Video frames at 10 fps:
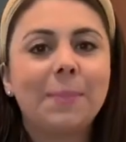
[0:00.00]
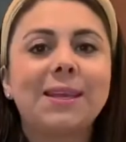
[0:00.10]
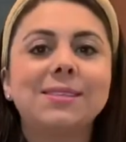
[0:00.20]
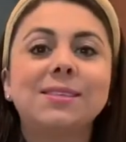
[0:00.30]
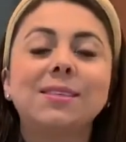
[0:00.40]

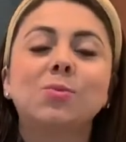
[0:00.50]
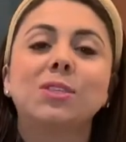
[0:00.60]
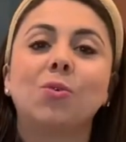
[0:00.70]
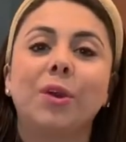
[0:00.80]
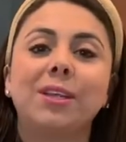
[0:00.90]
because this is
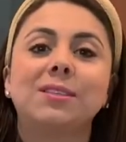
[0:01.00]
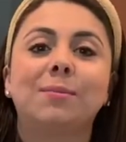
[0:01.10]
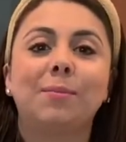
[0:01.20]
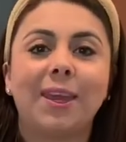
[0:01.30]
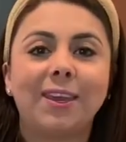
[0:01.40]
what's going
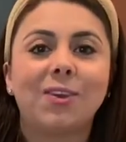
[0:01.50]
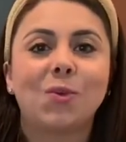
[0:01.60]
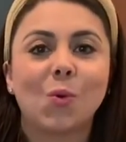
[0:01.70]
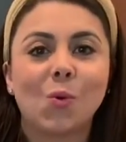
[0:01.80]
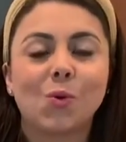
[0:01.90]
to
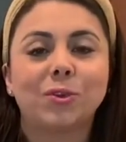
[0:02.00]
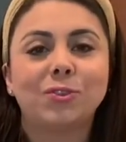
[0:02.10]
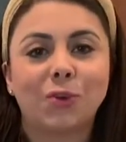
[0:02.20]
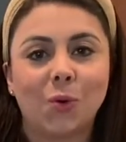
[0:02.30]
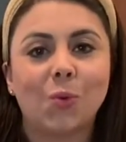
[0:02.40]
make your
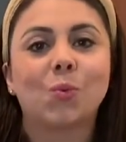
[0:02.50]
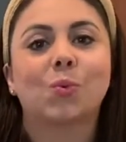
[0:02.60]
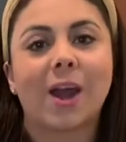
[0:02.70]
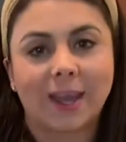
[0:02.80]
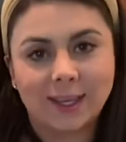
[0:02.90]
dough
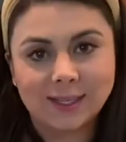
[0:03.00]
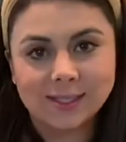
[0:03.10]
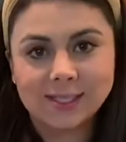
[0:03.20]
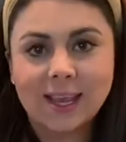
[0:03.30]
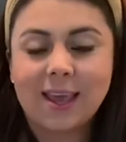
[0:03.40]
rise.